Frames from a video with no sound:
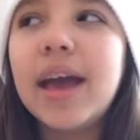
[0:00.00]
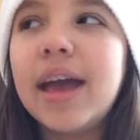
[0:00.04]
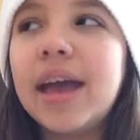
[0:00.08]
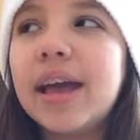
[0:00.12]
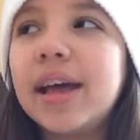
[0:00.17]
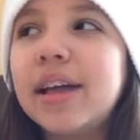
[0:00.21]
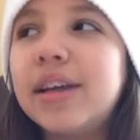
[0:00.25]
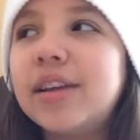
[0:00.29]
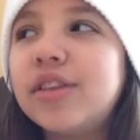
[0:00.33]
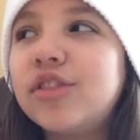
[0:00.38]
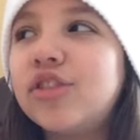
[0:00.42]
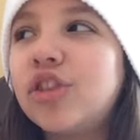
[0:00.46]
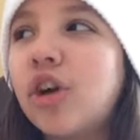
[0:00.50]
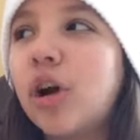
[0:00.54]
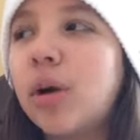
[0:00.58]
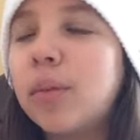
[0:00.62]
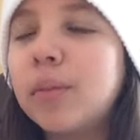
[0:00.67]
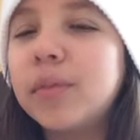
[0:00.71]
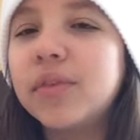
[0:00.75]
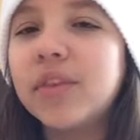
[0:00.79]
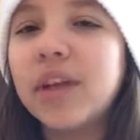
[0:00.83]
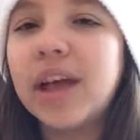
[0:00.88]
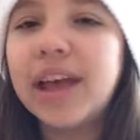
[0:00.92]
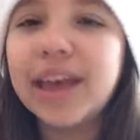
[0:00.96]
and
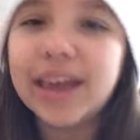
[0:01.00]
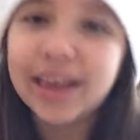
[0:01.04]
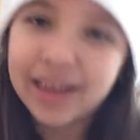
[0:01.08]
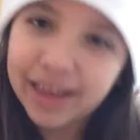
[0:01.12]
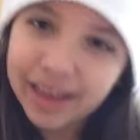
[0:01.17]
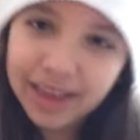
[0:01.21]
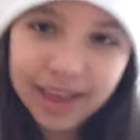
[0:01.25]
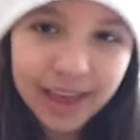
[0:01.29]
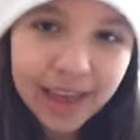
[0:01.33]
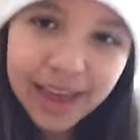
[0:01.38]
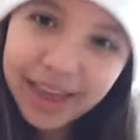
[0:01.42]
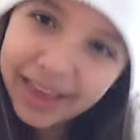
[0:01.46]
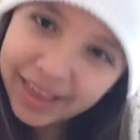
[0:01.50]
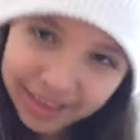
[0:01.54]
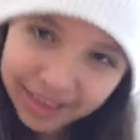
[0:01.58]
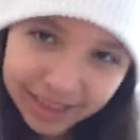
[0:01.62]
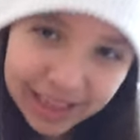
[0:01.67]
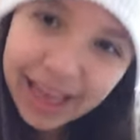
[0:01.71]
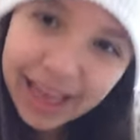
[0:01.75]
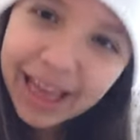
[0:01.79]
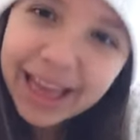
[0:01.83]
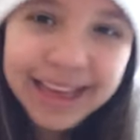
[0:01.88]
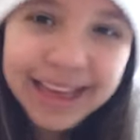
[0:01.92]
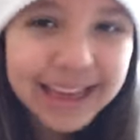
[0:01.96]
Charm was like,
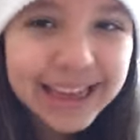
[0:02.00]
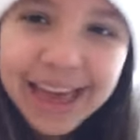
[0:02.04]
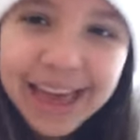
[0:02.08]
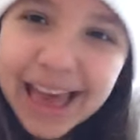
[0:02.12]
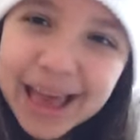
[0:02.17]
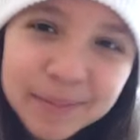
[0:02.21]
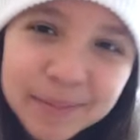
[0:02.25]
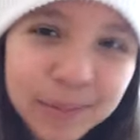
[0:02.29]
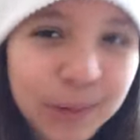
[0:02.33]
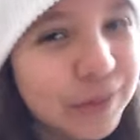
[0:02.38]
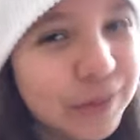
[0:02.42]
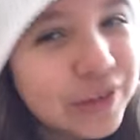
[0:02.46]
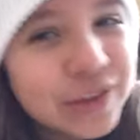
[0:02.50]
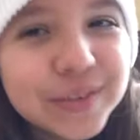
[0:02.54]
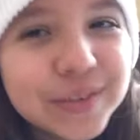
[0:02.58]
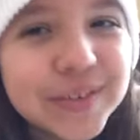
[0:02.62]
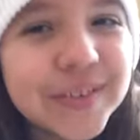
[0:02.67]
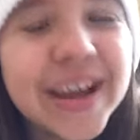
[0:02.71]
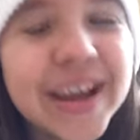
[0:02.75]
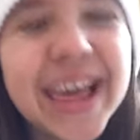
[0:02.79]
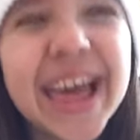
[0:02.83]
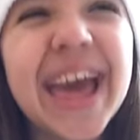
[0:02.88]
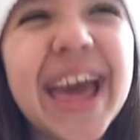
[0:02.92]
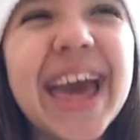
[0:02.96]
hey bro, you
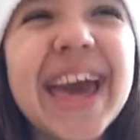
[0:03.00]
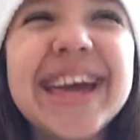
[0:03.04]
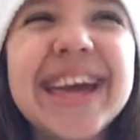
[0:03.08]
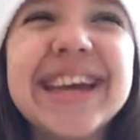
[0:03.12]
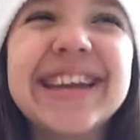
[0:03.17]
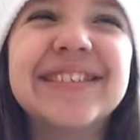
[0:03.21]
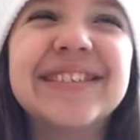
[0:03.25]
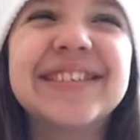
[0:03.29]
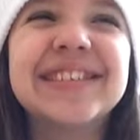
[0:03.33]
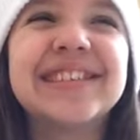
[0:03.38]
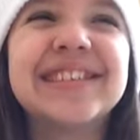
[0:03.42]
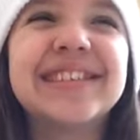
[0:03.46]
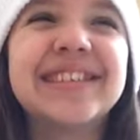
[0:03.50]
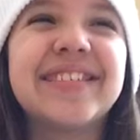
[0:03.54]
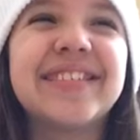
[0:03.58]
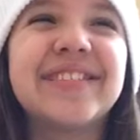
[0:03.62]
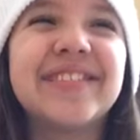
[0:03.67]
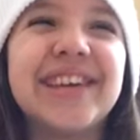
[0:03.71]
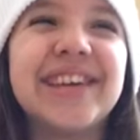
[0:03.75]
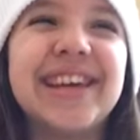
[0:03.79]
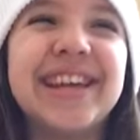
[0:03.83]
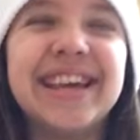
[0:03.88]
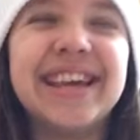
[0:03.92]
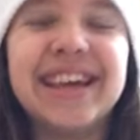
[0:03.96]
okay? And it was so
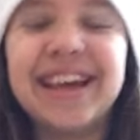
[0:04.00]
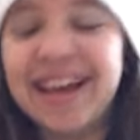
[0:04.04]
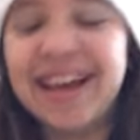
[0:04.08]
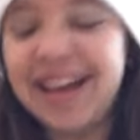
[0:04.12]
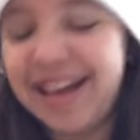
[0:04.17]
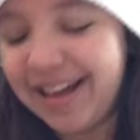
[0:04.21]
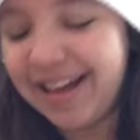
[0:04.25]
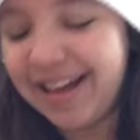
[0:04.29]
funny.